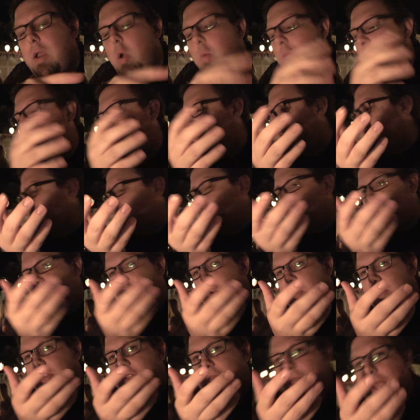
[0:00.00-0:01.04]
No, basically, this is
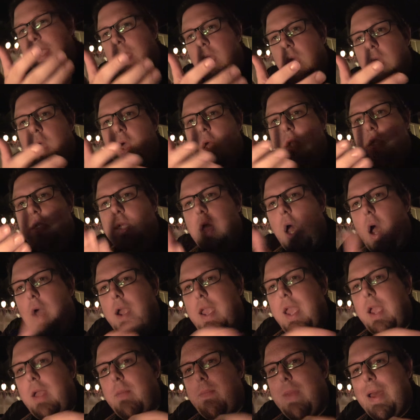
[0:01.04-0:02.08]
just like
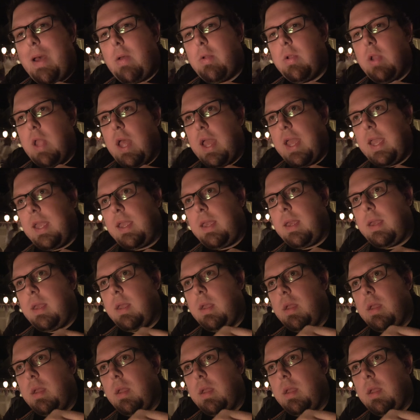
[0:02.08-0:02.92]
talking about, like,